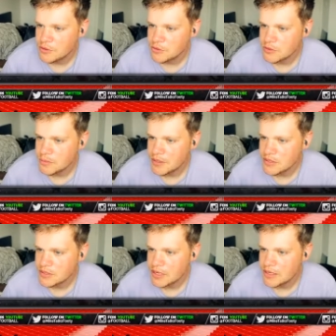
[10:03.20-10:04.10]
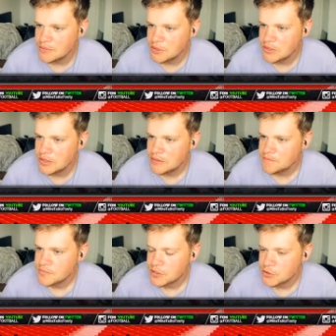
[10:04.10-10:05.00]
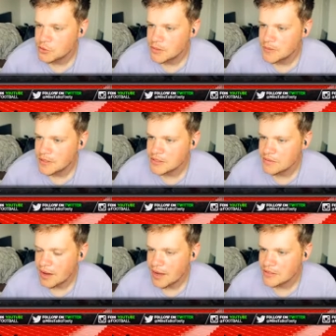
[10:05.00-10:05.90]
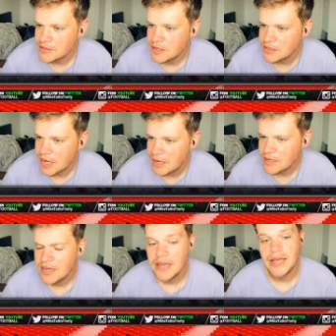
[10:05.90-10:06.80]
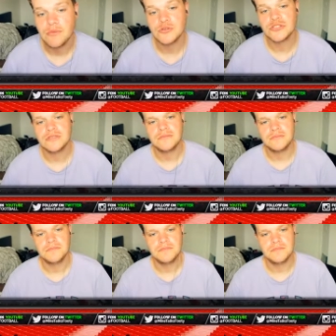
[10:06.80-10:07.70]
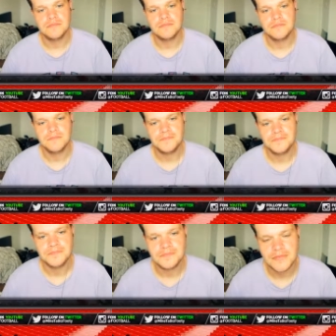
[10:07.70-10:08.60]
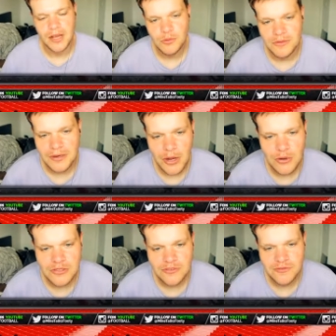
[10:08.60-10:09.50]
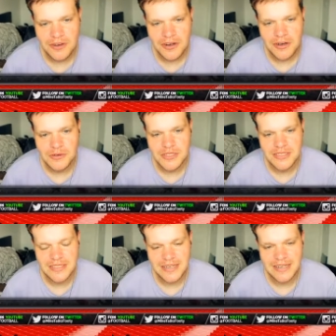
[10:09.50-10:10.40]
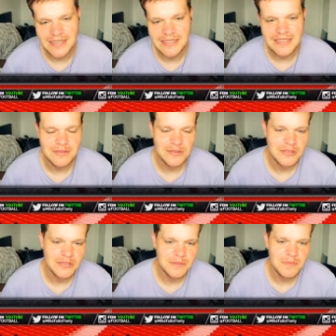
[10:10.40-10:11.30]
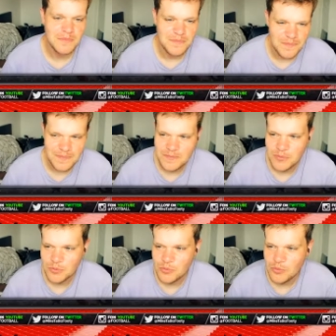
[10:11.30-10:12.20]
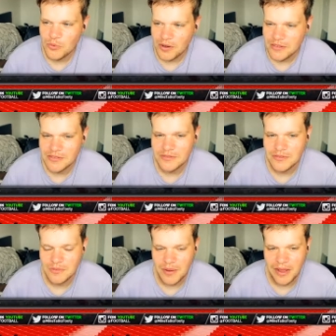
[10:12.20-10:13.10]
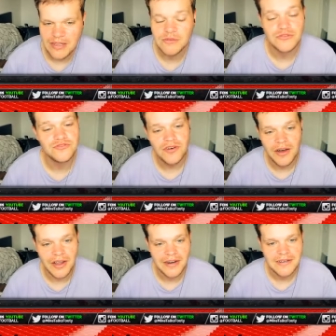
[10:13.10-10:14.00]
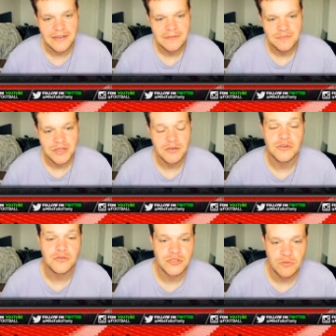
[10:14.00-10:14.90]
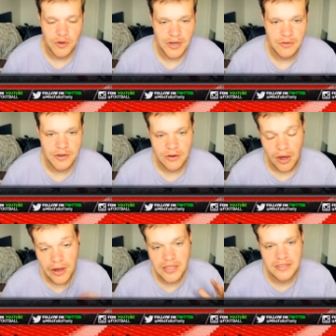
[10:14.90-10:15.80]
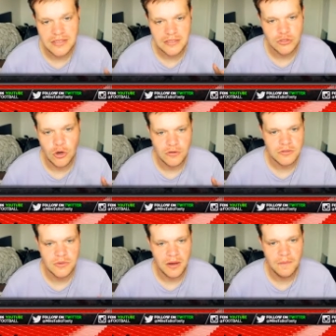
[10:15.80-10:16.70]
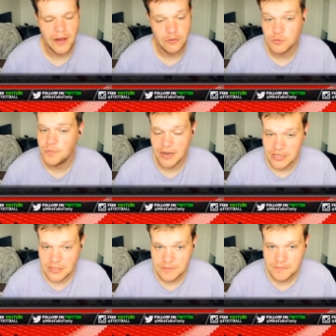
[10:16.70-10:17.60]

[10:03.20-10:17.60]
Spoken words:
was one of the best games the tournament has had. It was. I wouldn't go as far as saying it's one of the best. It was fine. It was obviously really, really good. I think the Tottenham comeback was better